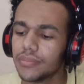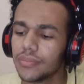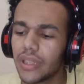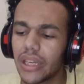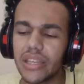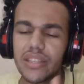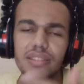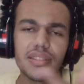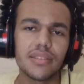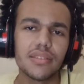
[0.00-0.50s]

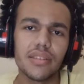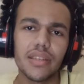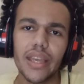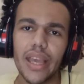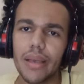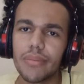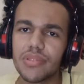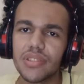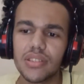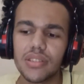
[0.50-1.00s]
ACT,
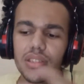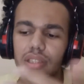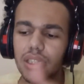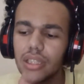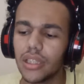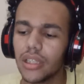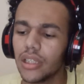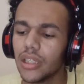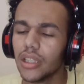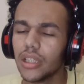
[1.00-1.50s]

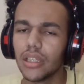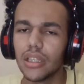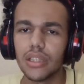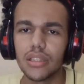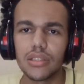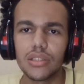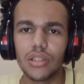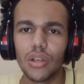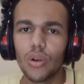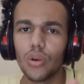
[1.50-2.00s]
MCT.
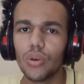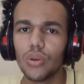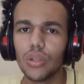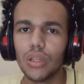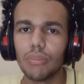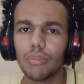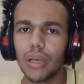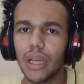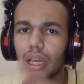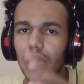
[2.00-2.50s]
It's all
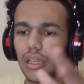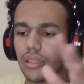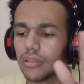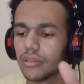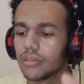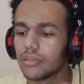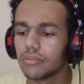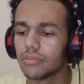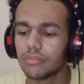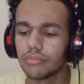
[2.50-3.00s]

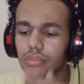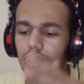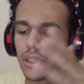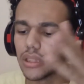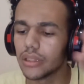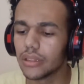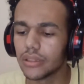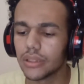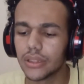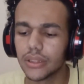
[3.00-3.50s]
about
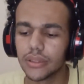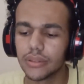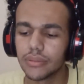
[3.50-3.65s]
like